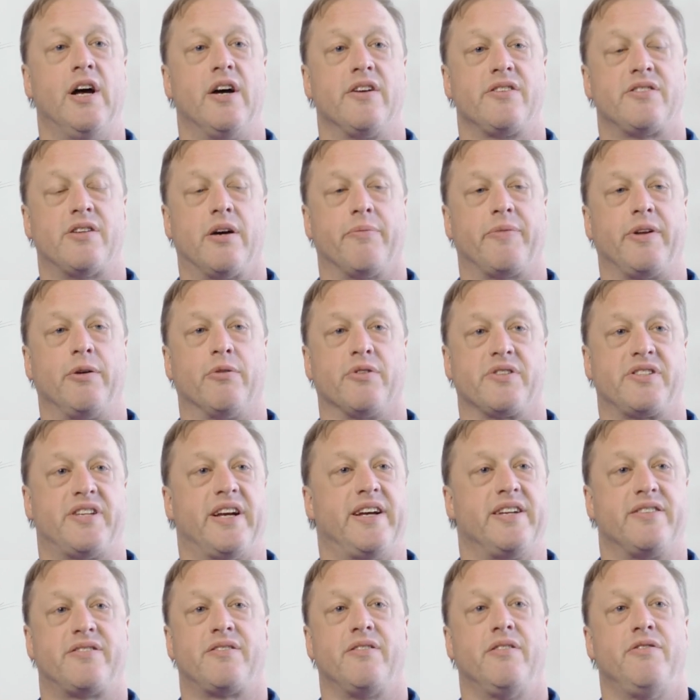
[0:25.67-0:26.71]
something will
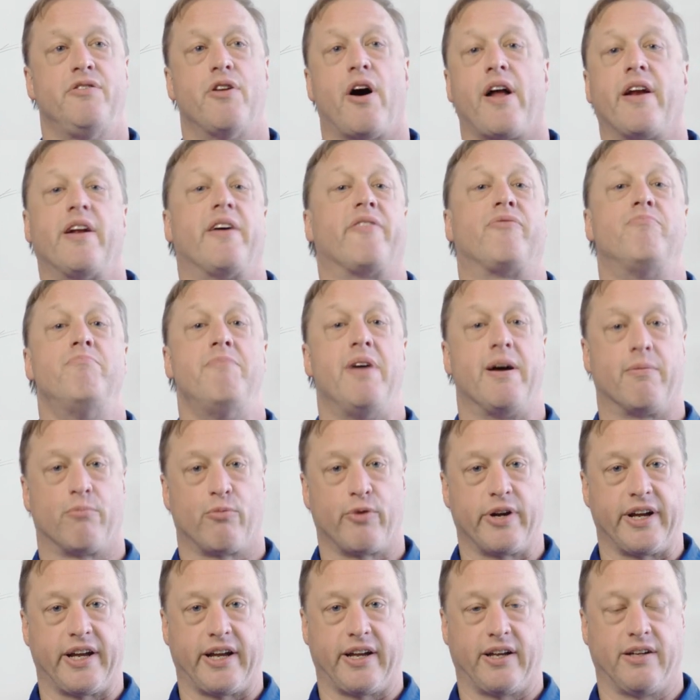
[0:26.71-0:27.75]
say not enough
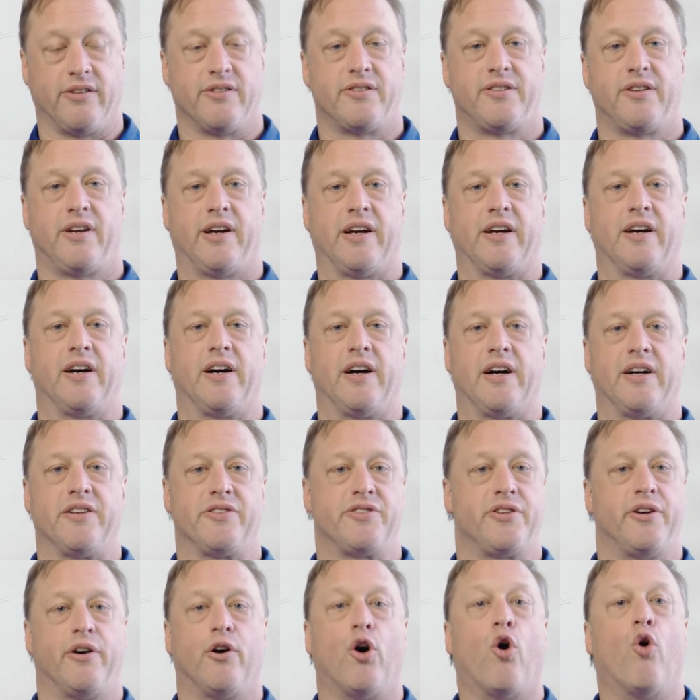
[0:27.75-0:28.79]
memory
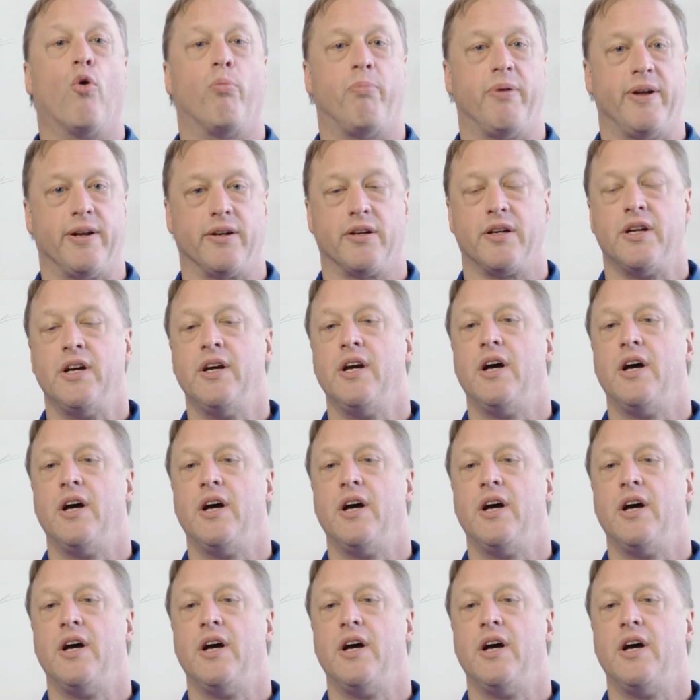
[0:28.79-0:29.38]
to open?